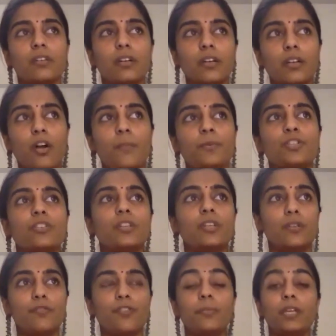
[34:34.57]
an
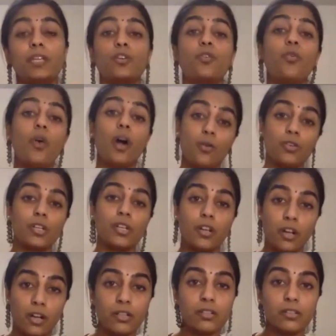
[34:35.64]
opportunity for me to go out a
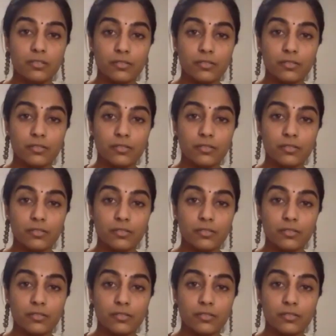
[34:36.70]
lot,